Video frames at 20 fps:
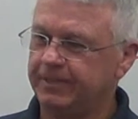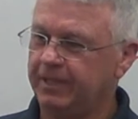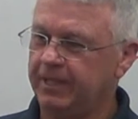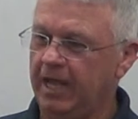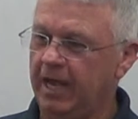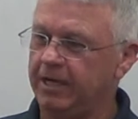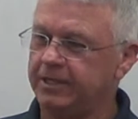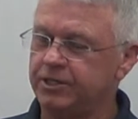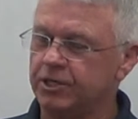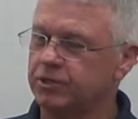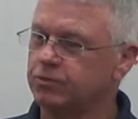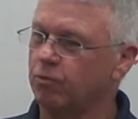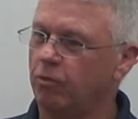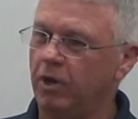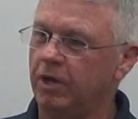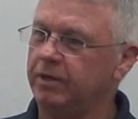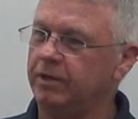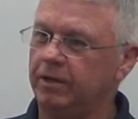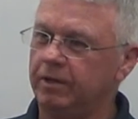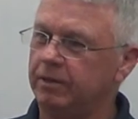that just
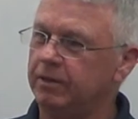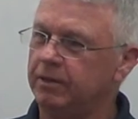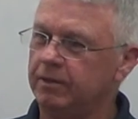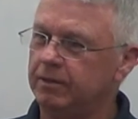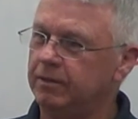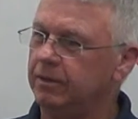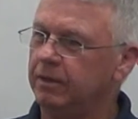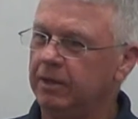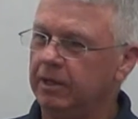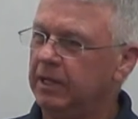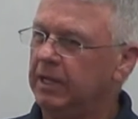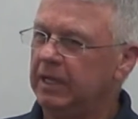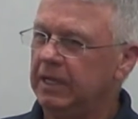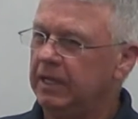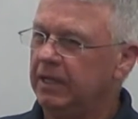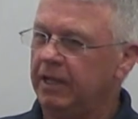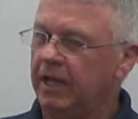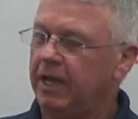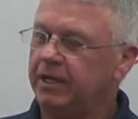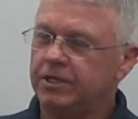wasn't
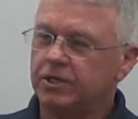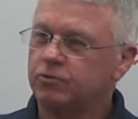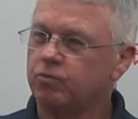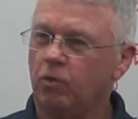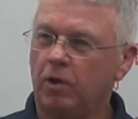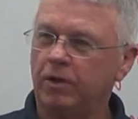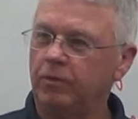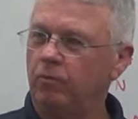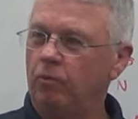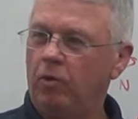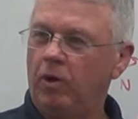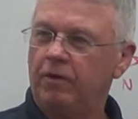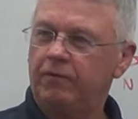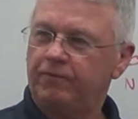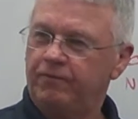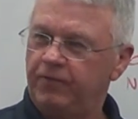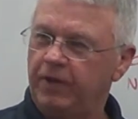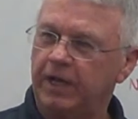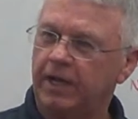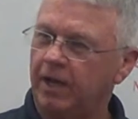
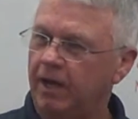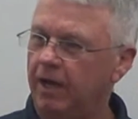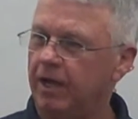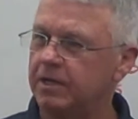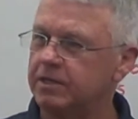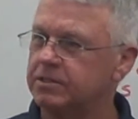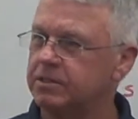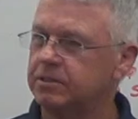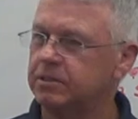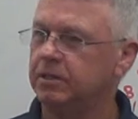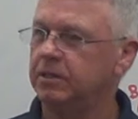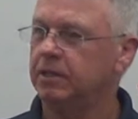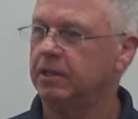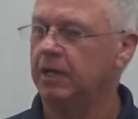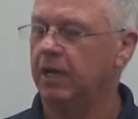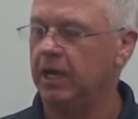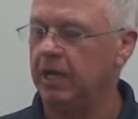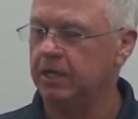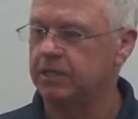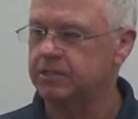what fit us.
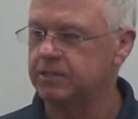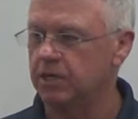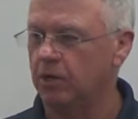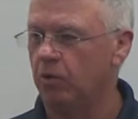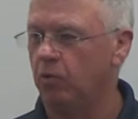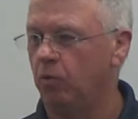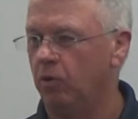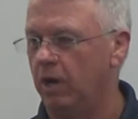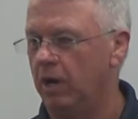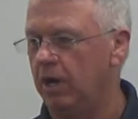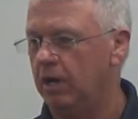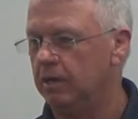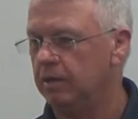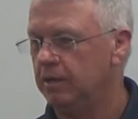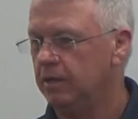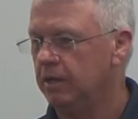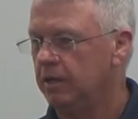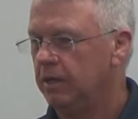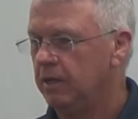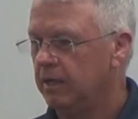And so
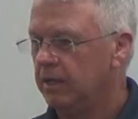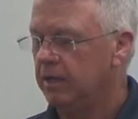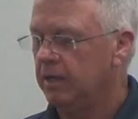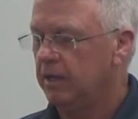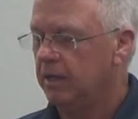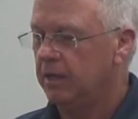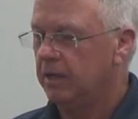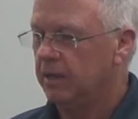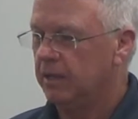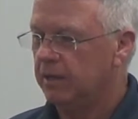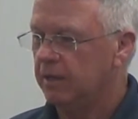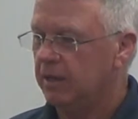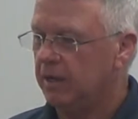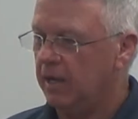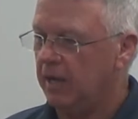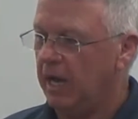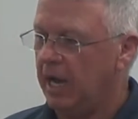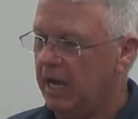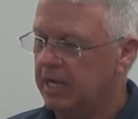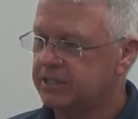
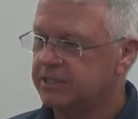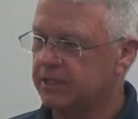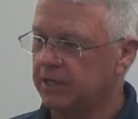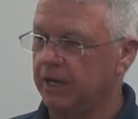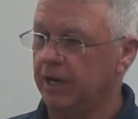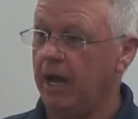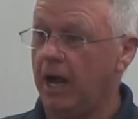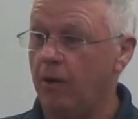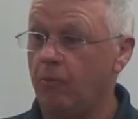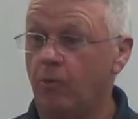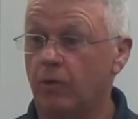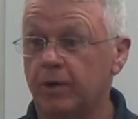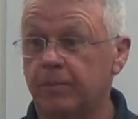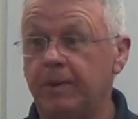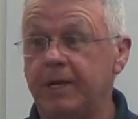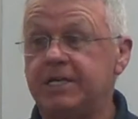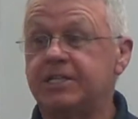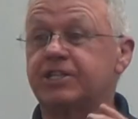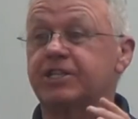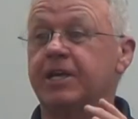I said, I want
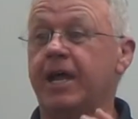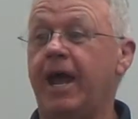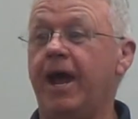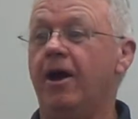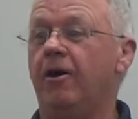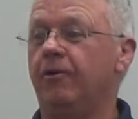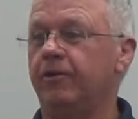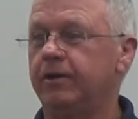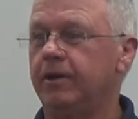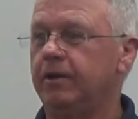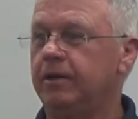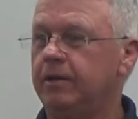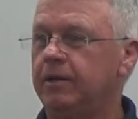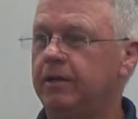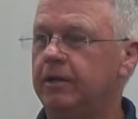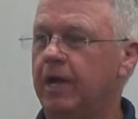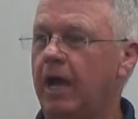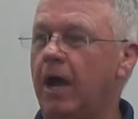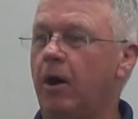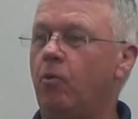to be sound.
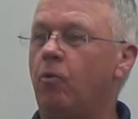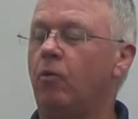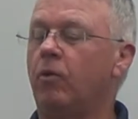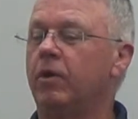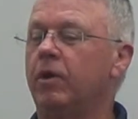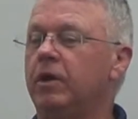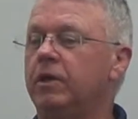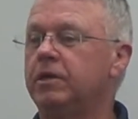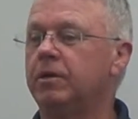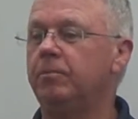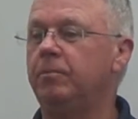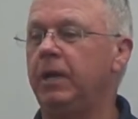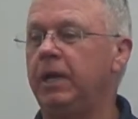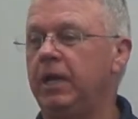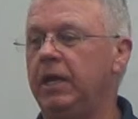I want to